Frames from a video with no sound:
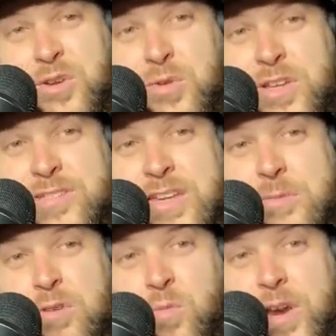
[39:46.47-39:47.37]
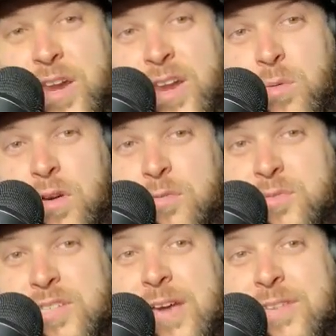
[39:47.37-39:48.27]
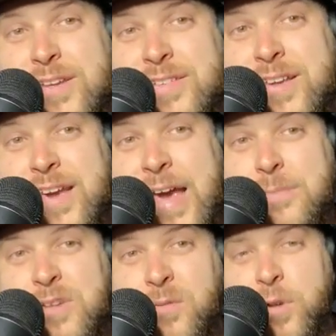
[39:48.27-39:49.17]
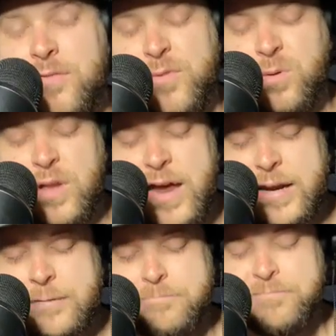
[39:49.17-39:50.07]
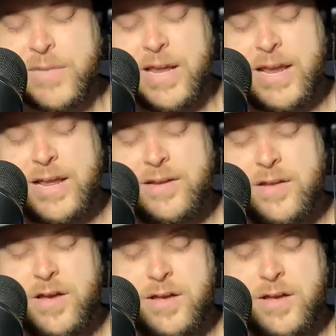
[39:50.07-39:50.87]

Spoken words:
do. This team could win anywhere from 7 to 10 games, I really feel like. And